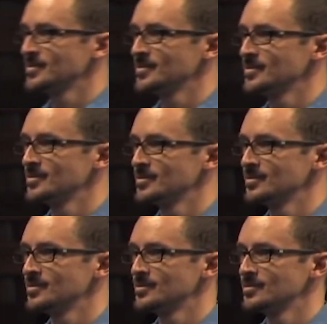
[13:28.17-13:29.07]

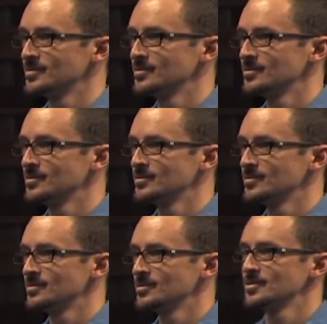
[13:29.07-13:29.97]
Nobody speaks.